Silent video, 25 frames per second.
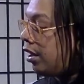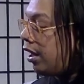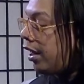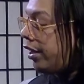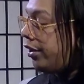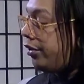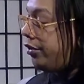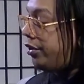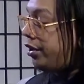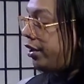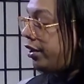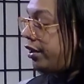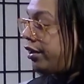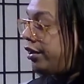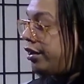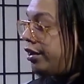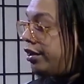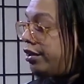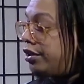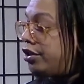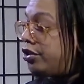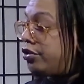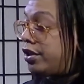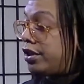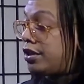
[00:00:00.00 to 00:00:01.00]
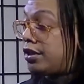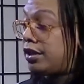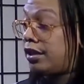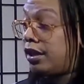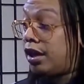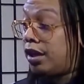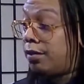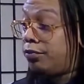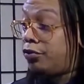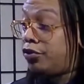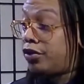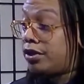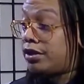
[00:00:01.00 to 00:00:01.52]
And you can clearly dress it
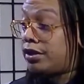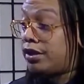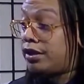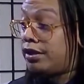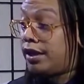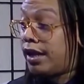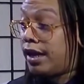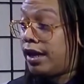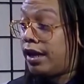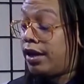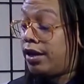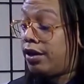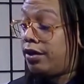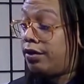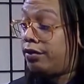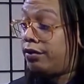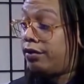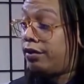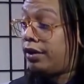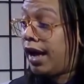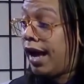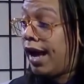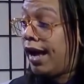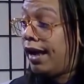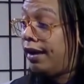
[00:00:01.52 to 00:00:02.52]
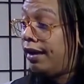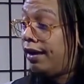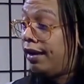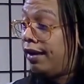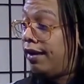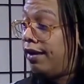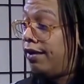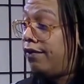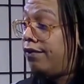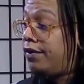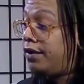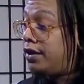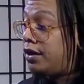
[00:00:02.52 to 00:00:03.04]
up, dress it down. I
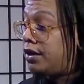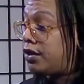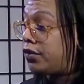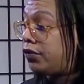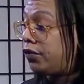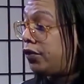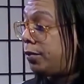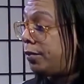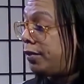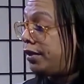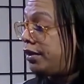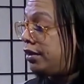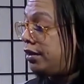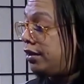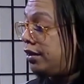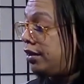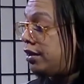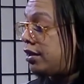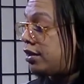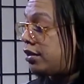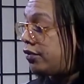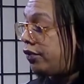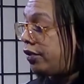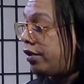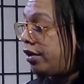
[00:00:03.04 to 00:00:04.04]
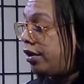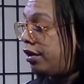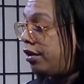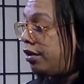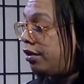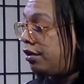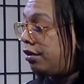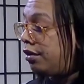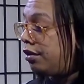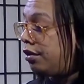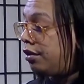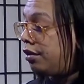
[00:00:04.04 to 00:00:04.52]
love this from Adidas for her.